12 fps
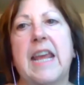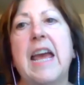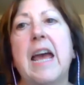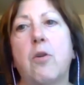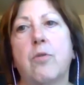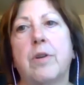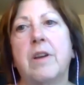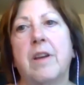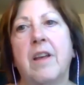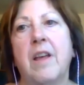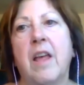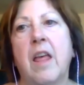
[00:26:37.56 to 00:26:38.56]
gown
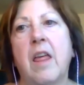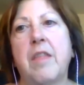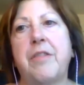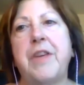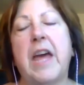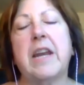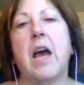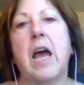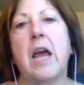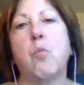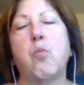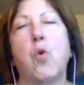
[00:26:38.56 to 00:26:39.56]
that
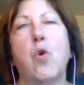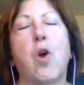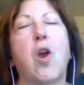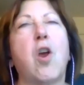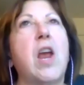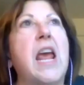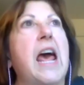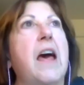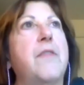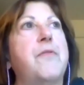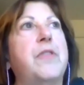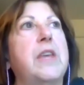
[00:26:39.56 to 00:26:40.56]
I wore
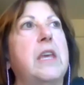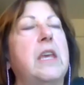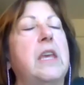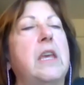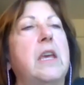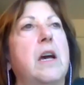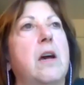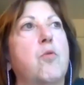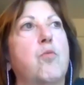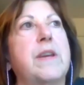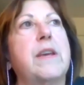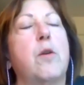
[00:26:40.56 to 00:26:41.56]
at the
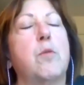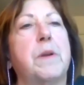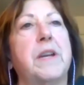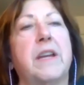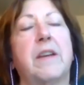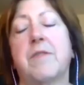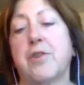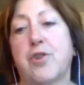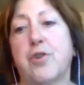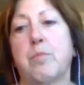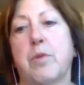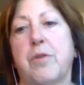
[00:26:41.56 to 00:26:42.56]
reopening of the
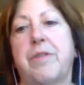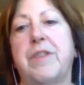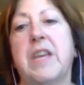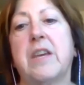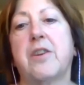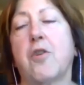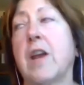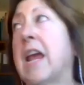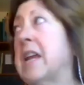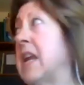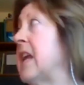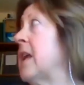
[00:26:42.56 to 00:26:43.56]
Schubert Theater.
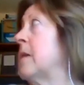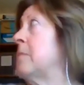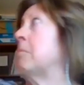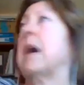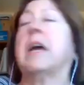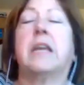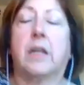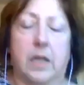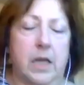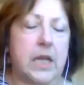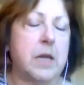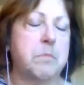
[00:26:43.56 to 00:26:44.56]
And in
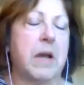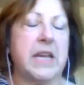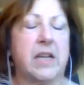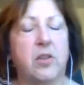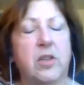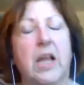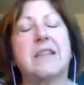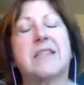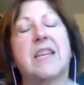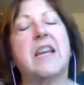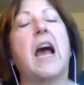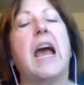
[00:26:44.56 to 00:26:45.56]
my
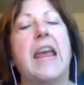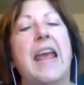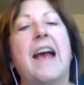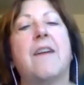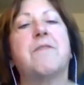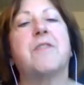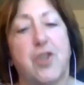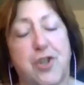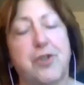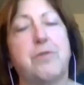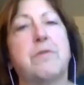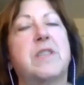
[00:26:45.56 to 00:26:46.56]
closet, I have the
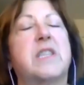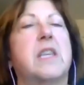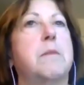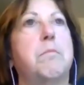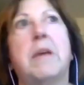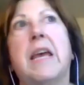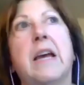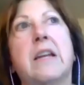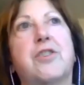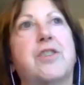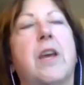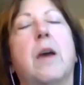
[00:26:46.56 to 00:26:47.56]
shoes that
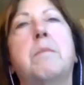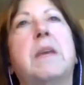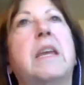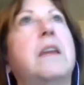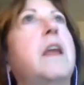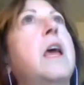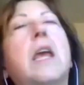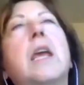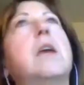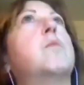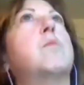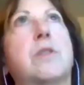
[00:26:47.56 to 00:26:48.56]
matched. I mean,
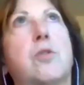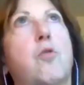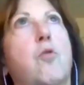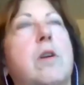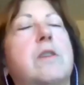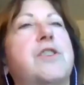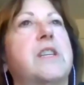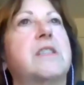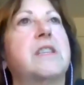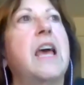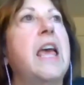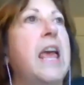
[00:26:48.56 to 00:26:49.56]
it was
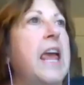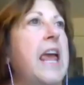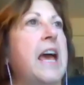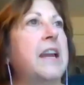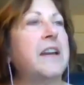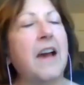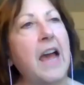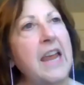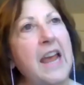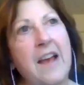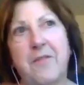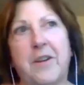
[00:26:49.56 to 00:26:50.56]
gorgeous. And I
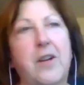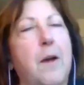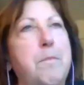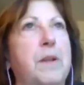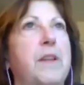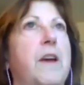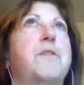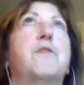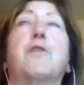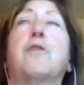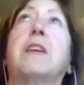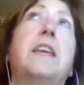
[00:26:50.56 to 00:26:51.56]
have a couple of
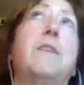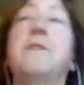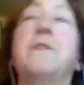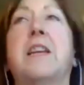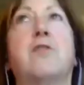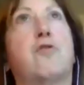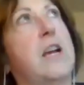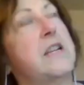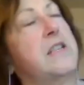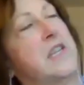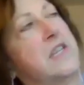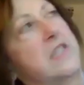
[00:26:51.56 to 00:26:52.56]
your evening
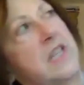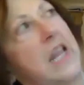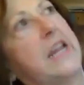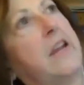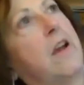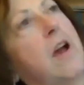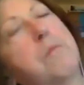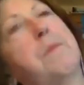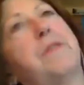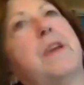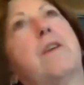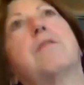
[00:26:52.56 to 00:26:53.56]
dresses like up
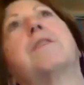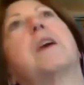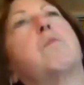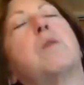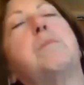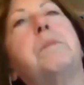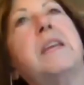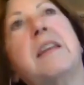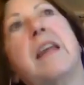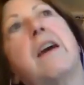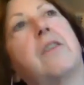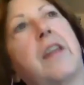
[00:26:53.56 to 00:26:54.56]
there. They would be
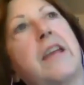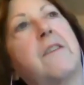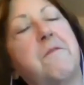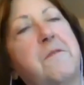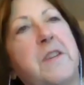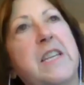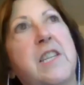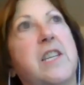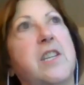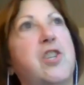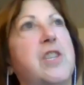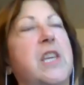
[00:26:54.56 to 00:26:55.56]
now like
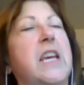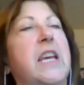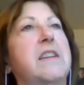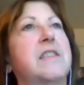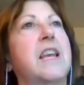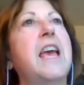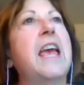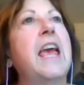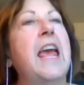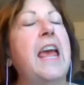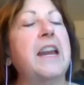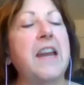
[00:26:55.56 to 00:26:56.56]
vintage things.
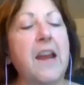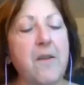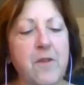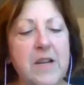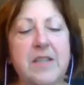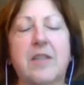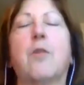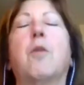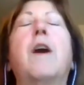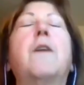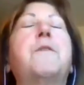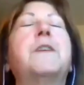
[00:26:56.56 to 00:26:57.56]
And every so
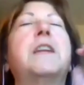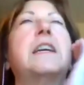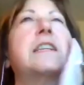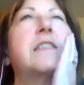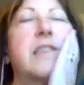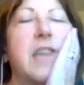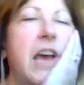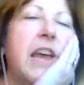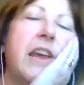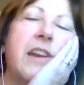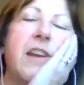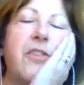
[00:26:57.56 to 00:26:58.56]
often I sigh
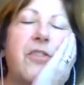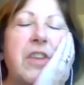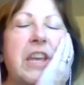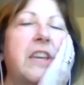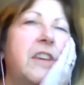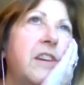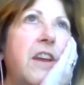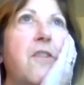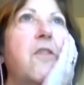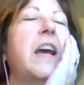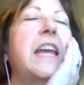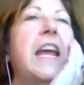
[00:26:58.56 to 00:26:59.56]
and I think, you
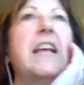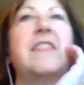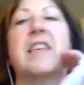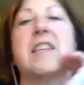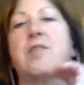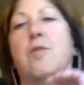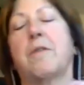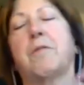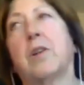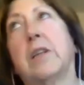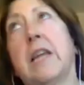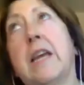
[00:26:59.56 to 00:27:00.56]
know, I had this sort
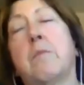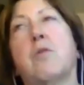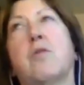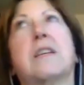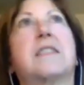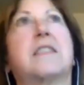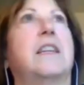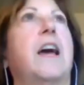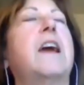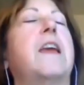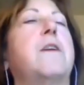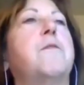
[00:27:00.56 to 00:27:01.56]
of glamorous
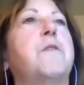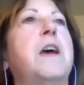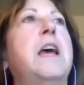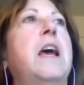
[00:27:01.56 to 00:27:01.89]
life.